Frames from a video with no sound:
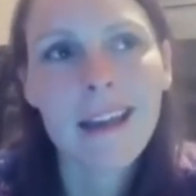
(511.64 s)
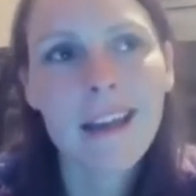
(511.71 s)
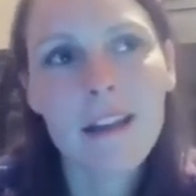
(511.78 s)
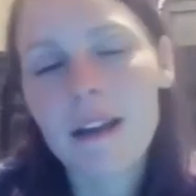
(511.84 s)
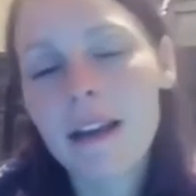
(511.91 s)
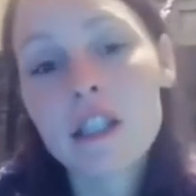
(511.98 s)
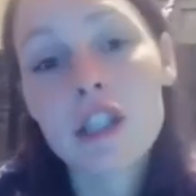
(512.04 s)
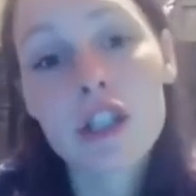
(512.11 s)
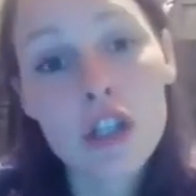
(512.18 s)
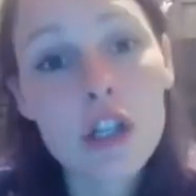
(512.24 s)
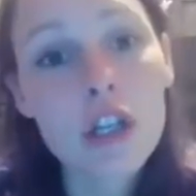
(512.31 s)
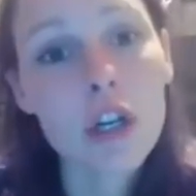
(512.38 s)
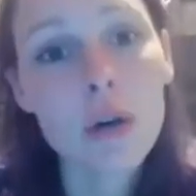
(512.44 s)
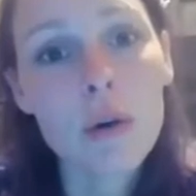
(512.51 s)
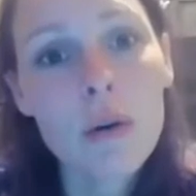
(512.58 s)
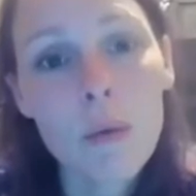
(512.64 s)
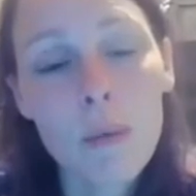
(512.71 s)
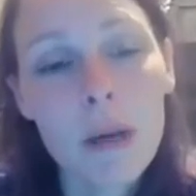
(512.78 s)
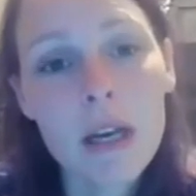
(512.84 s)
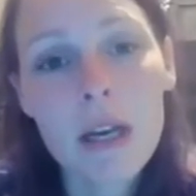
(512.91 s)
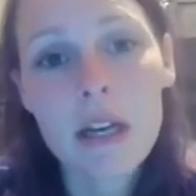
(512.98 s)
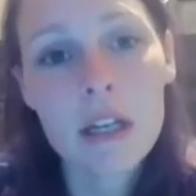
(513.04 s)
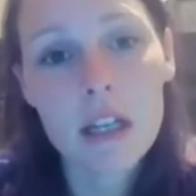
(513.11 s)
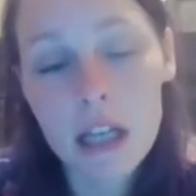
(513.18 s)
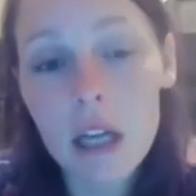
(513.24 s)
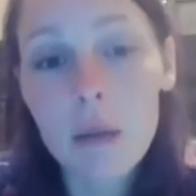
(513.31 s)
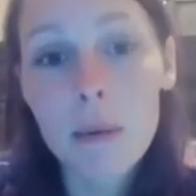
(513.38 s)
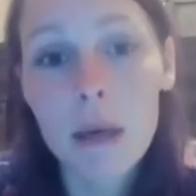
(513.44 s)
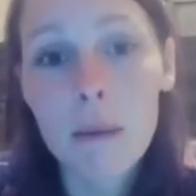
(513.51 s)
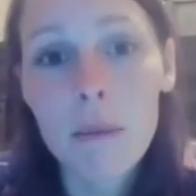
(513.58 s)
It's true. We didn't kill
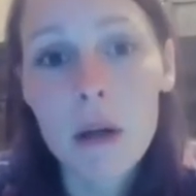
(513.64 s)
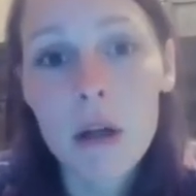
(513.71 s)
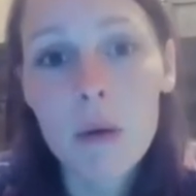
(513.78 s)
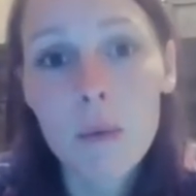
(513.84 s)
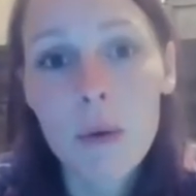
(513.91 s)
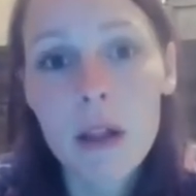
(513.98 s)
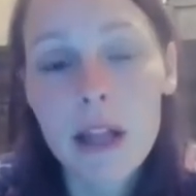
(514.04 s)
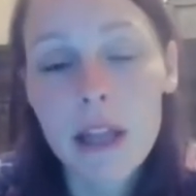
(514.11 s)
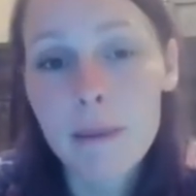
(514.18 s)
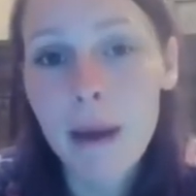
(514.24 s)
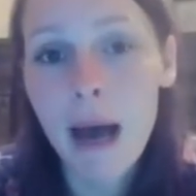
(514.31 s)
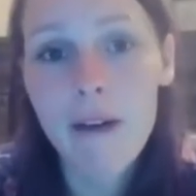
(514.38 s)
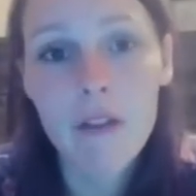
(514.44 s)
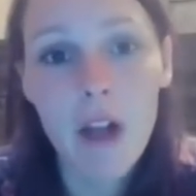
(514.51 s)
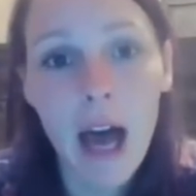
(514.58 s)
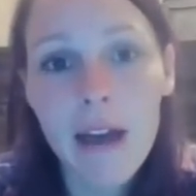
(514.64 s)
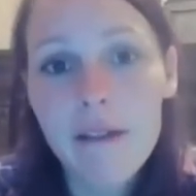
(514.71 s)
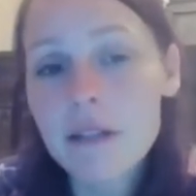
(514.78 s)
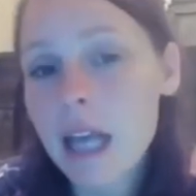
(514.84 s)
people. We let them have lives.